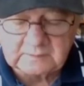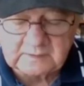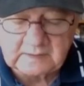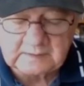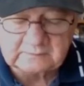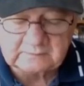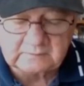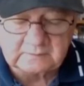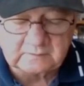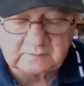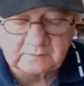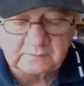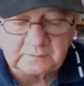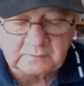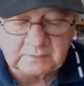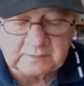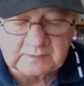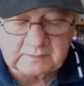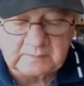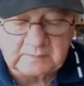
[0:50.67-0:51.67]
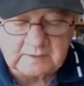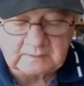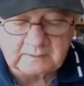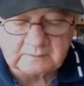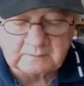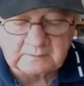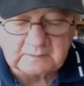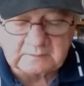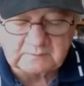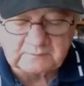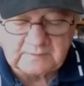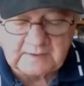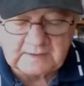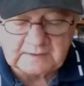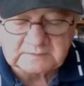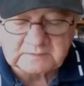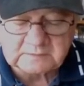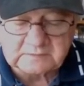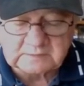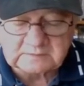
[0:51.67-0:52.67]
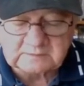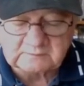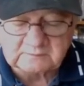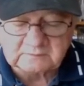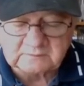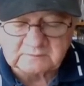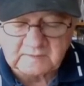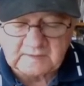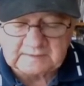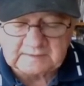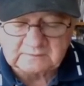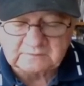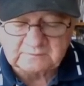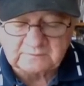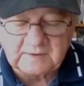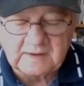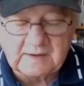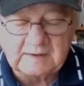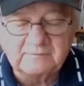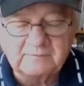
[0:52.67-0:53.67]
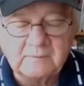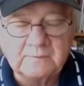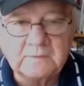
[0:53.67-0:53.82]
Has hit the board in power run fashion each of his last 5,